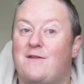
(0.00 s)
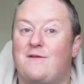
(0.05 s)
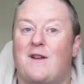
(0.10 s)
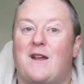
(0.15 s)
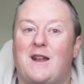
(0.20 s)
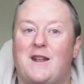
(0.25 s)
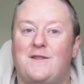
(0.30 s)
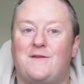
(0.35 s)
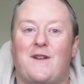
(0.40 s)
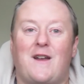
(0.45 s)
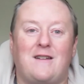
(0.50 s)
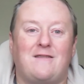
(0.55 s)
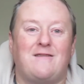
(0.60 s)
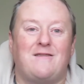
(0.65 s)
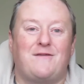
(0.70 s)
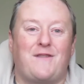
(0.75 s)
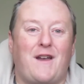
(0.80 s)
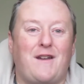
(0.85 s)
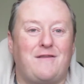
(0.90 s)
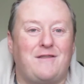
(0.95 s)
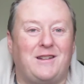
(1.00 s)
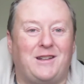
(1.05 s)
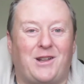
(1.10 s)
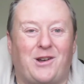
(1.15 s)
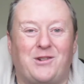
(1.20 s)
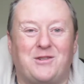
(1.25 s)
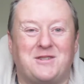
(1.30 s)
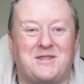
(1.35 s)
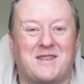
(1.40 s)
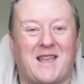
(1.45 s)
very, very, very
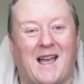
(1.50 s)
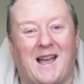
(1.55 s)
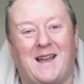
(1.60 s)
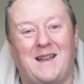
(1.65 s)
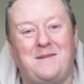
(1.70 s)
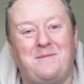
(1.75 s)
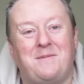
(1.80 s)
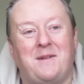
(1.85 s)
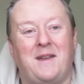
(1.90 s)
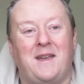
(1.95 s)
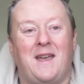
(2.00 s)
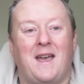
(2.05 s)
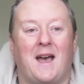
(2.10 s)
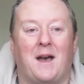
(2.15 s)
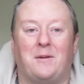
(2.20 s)
long time.